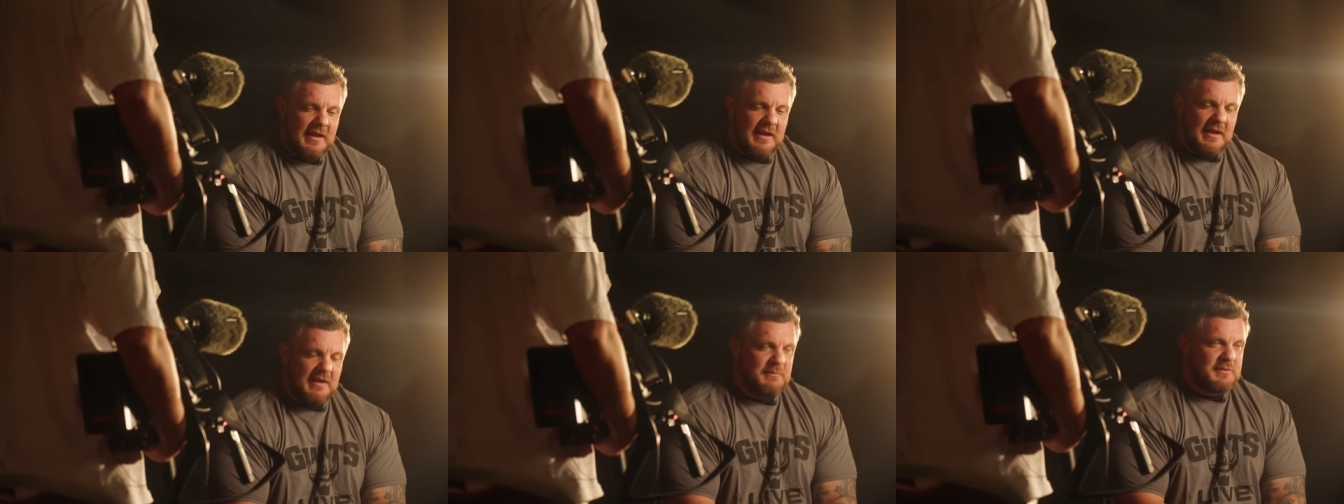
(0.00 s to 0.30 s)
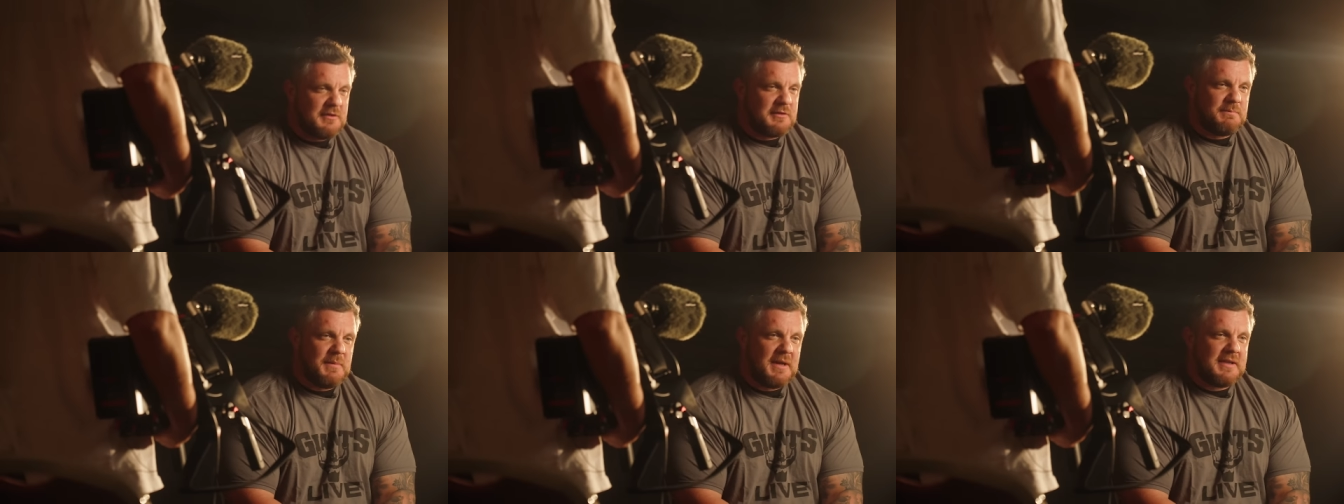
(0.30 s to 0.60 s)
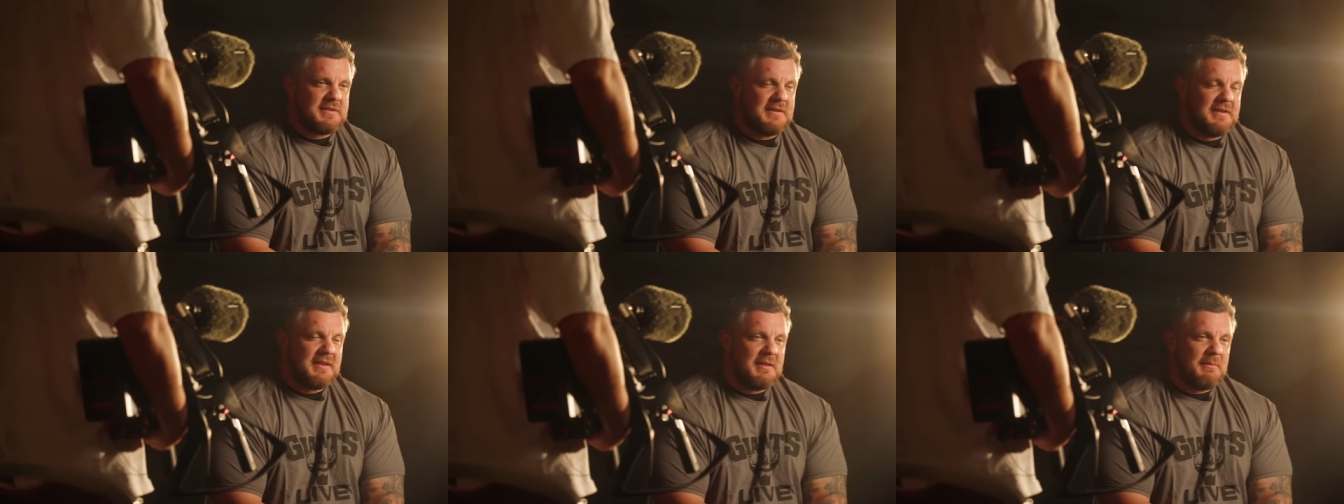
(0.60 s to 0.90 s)
yeah, I'm just
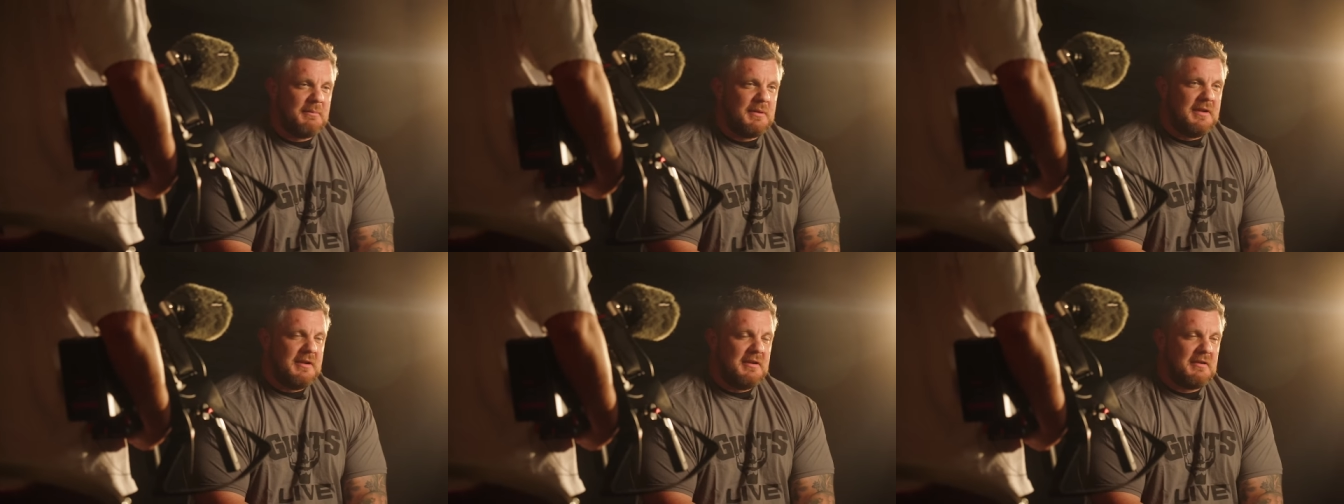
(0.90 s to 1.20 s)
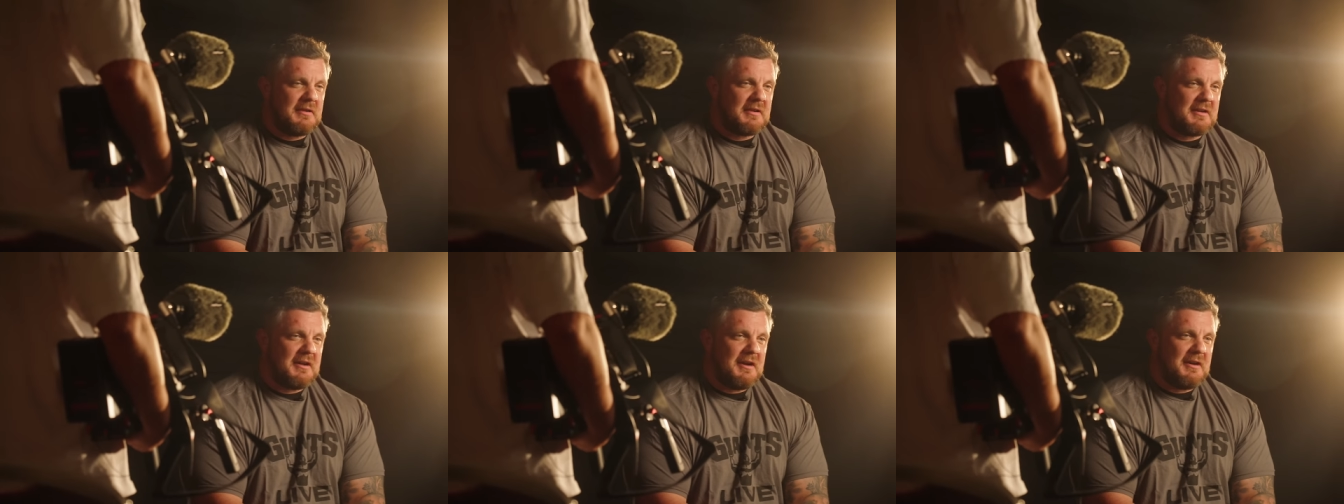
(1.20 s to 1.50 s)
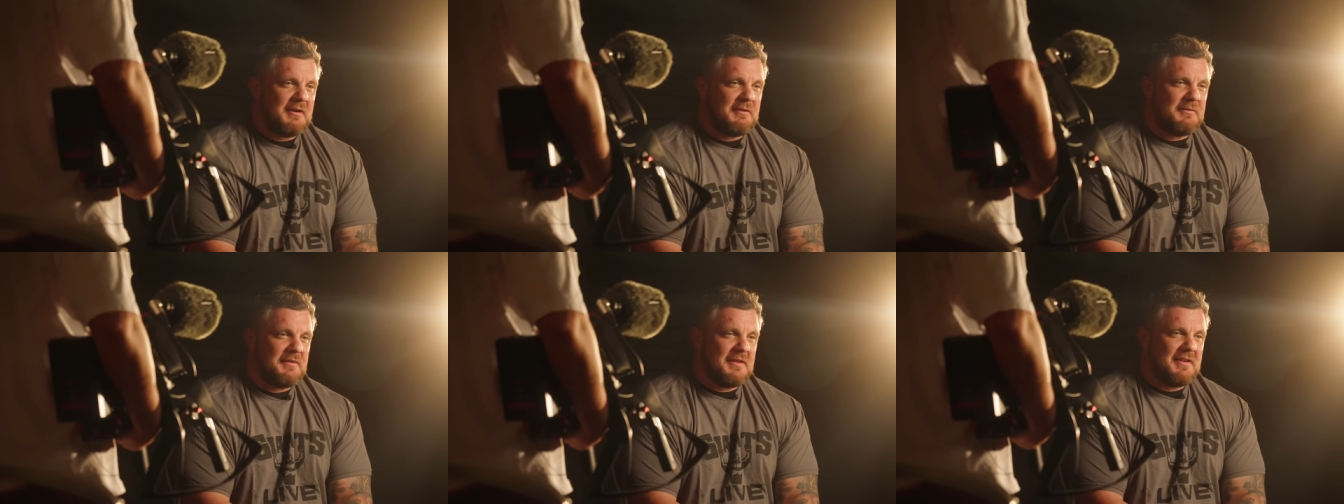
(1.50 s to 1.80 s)
buzzing to be here in
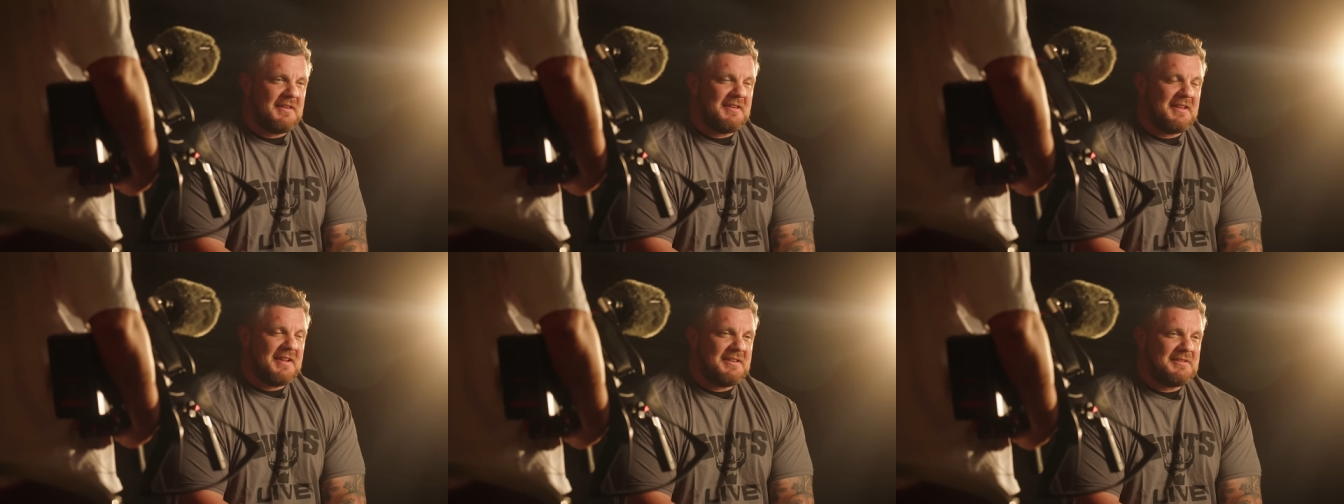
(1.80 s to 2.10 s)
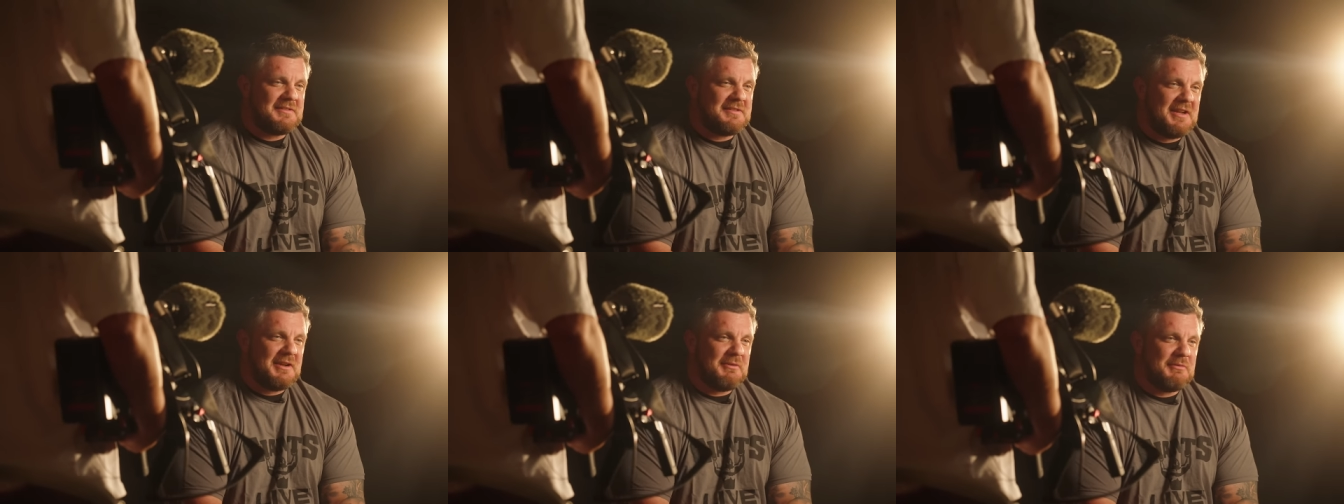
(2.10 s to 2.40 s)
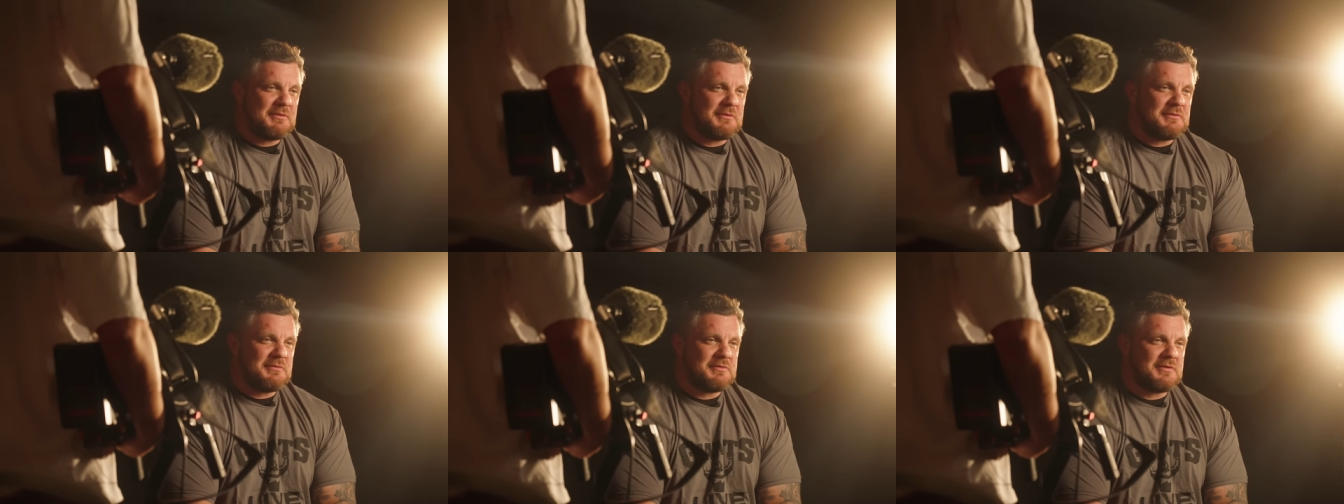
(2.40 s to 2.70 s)
Cardiff and, and see how
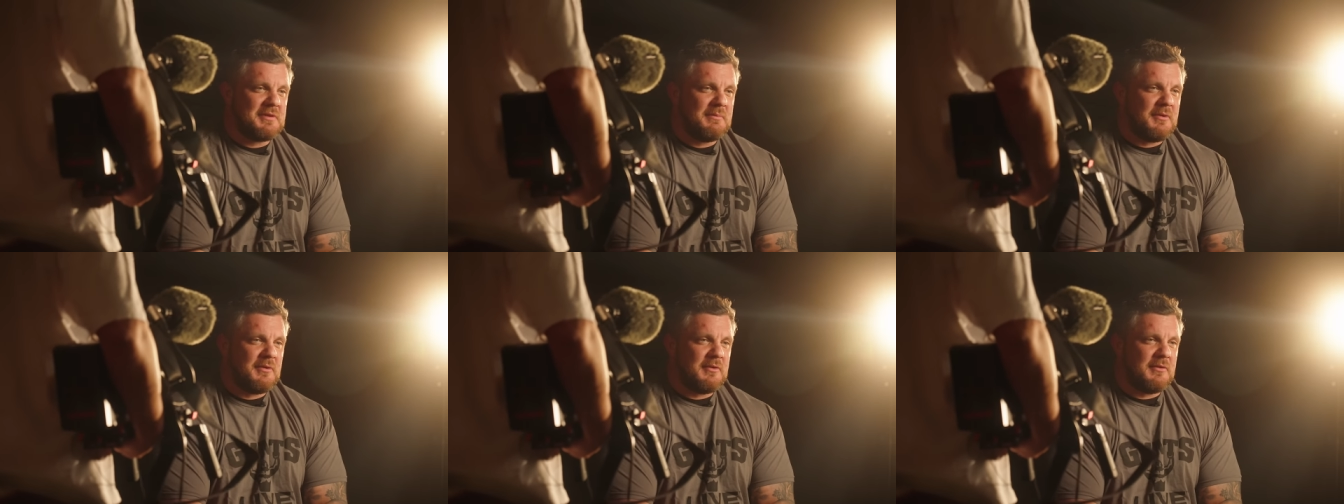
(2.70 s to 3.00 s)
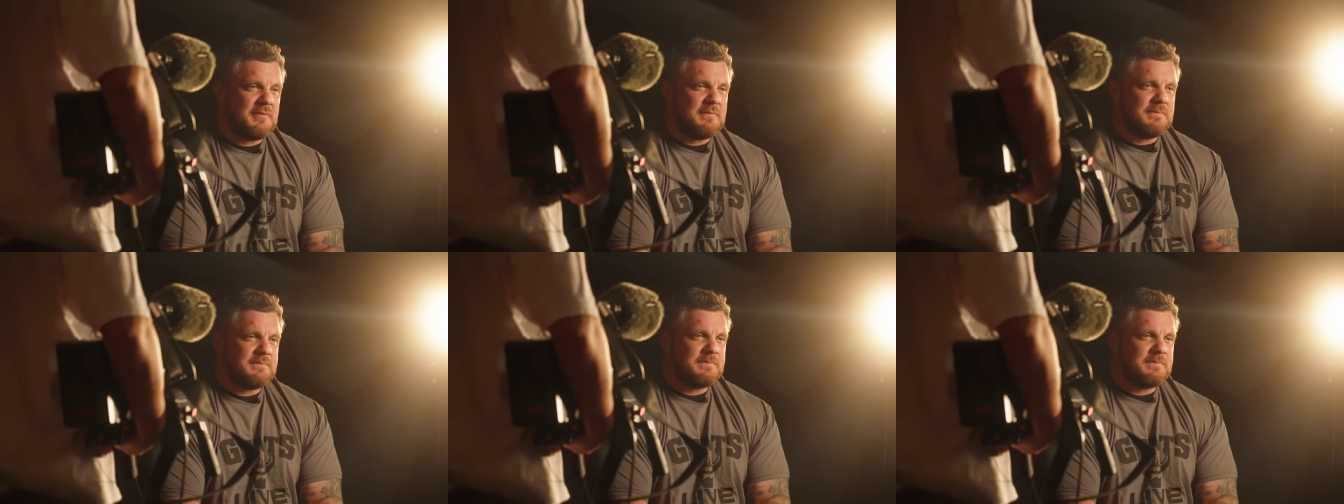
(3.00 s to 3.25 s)
it goes tomorrow.